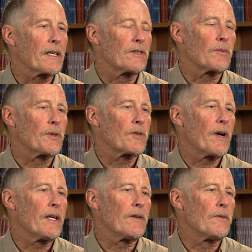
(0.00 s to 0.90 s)
And so we're
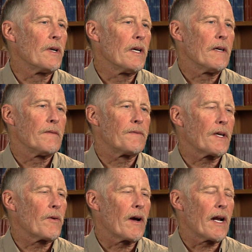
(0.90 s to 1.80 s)
trying to
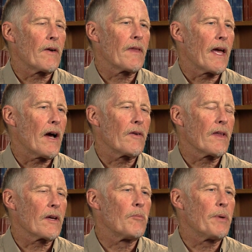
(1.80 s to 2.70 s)
figure out how do they, how do
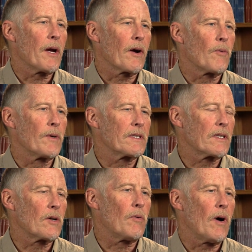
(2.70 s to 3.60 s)
they compare? What's
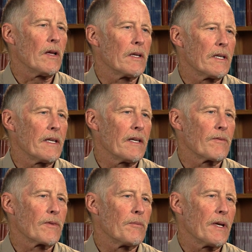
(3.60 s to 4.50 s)
the quality of the
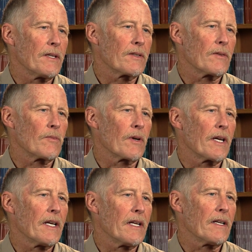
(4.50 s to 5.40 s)
information we're
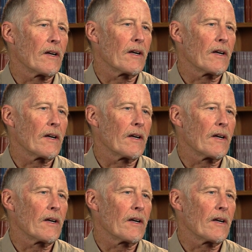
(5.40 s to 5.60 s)
getting?